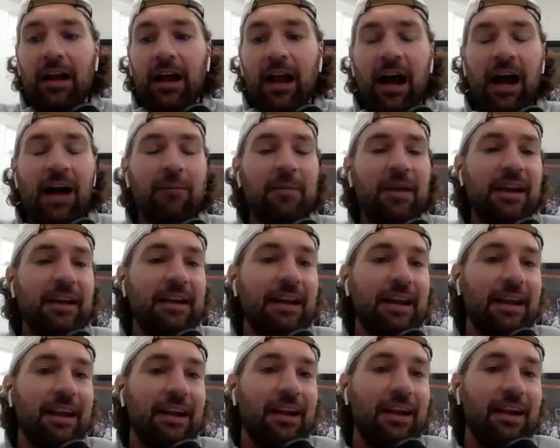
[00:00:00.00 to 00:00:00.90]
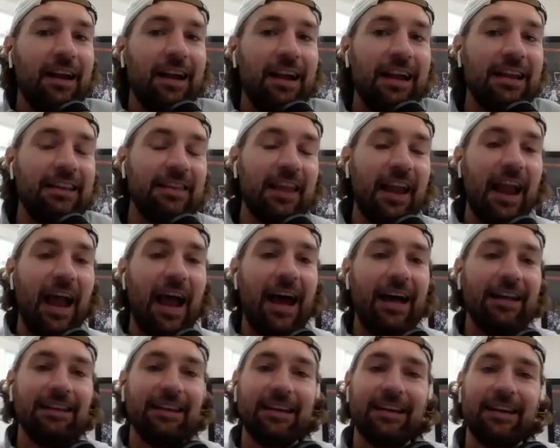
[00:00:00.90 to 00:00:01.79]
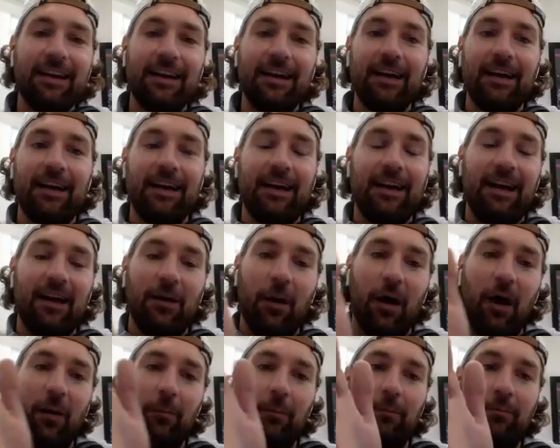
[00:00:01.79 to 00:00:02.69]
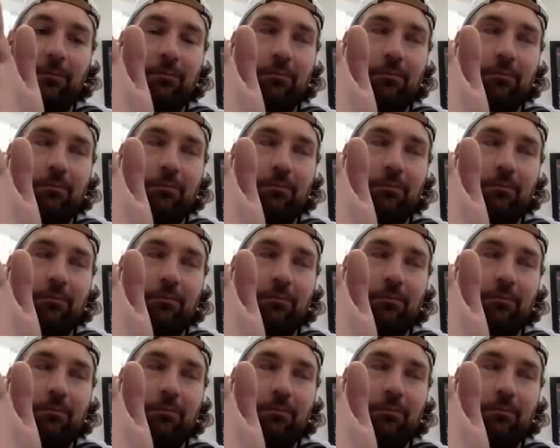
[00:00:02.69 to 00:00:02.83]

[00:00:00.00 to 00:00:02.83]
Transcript: I mean, they had like a